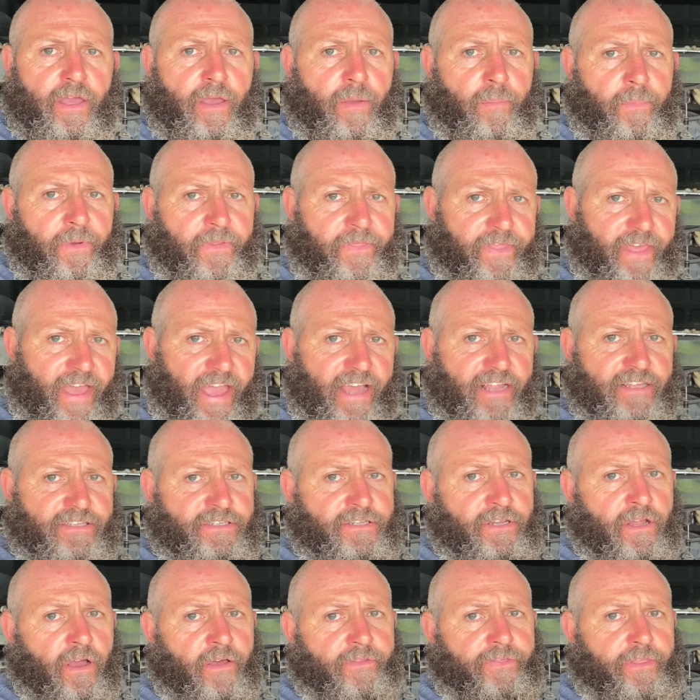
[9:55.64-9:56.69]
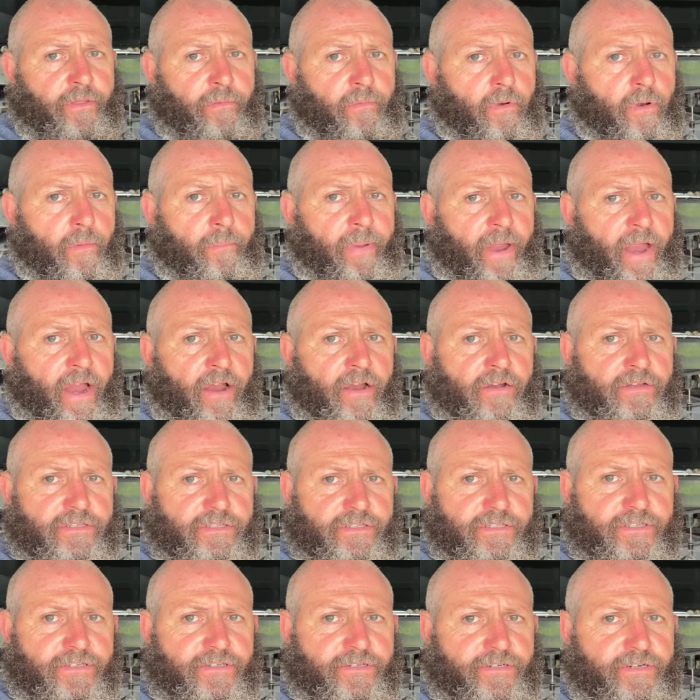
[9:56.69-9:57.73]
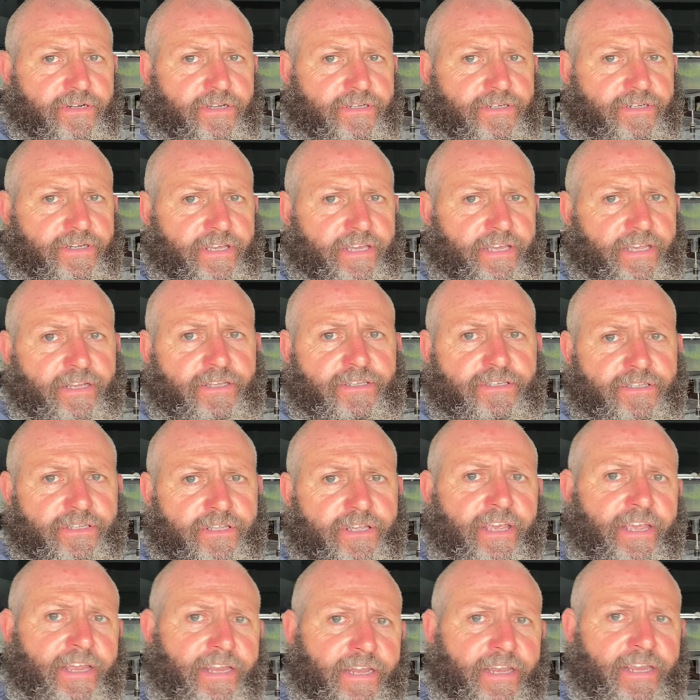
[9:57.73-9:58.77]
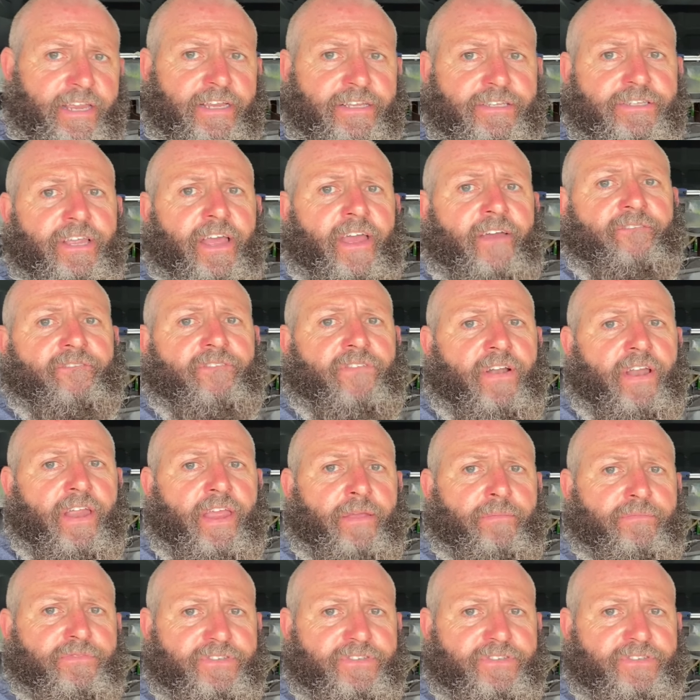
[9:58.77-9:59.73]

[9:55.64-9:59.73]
but that's not the repair that this truck needs. It needs that frame